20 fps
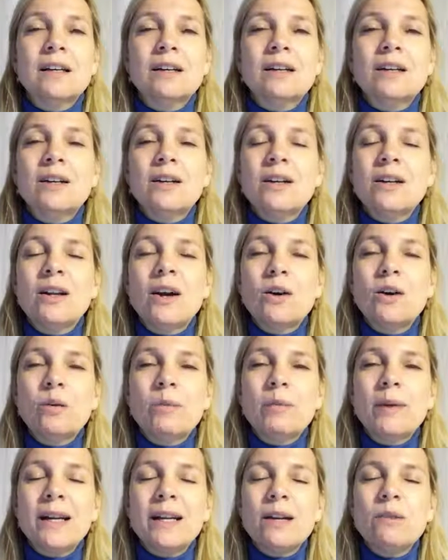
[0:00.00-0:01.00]

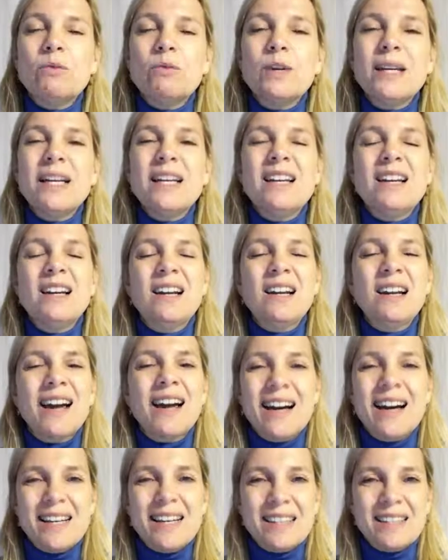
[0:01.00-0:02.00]
Nobody really
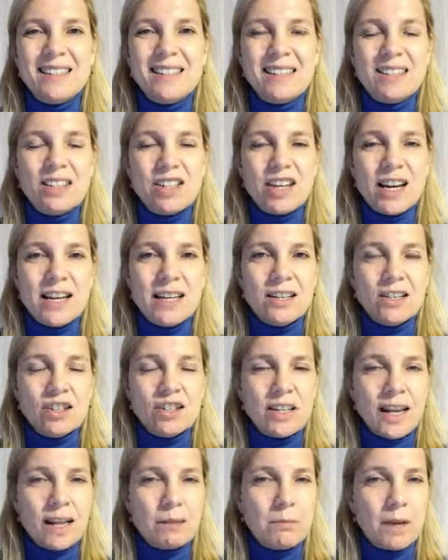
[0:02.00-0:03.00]
likes
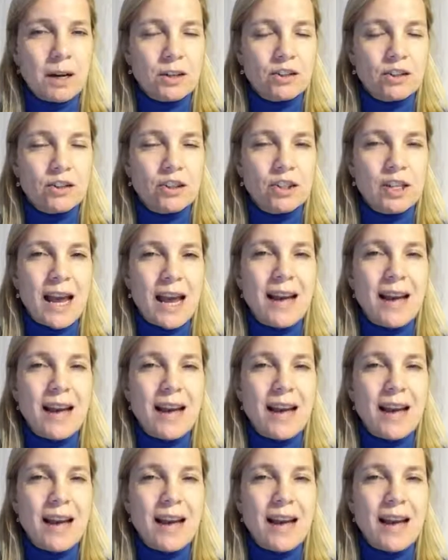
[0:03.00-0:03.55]
change that much,